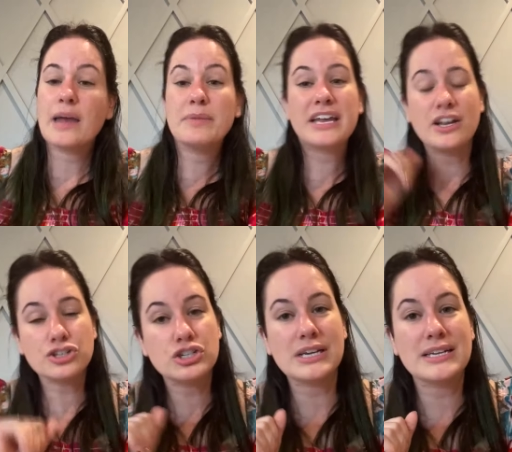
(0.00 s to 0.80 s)
And
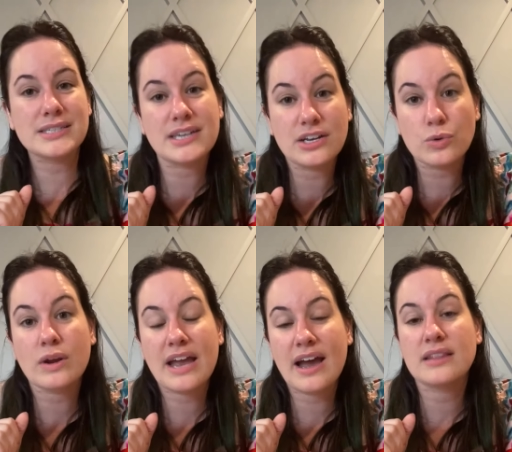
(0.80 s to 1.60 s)
because she is an
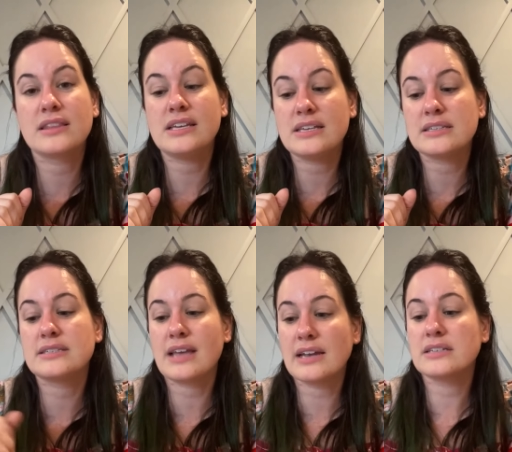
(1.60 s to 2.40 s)
indoor cat, the
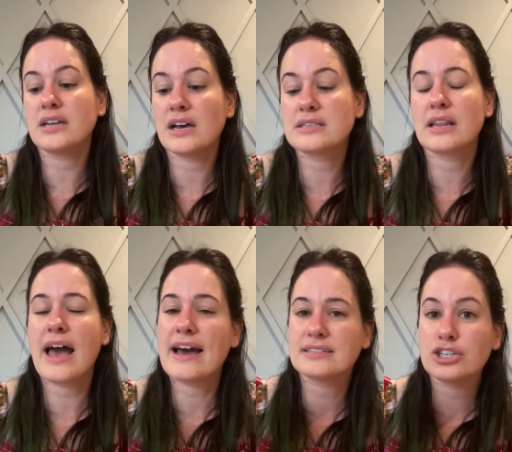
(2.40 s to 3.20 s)
scent does
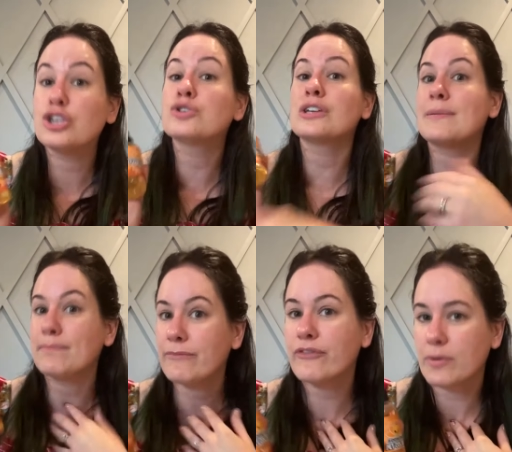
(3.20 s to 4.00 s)
last. Usually
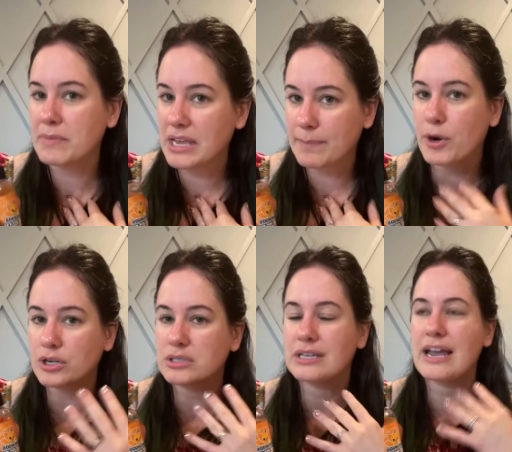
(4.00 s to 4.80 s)
for me
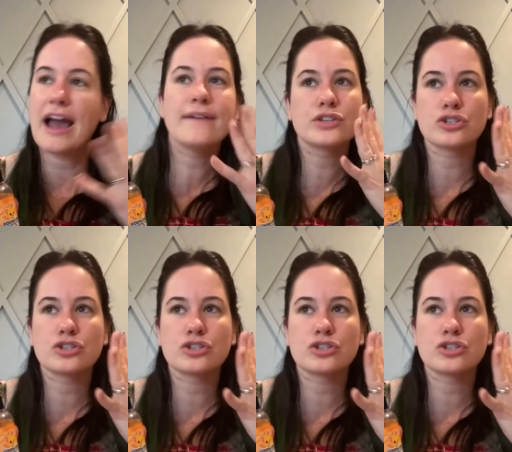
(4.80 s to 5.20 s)
personally, I have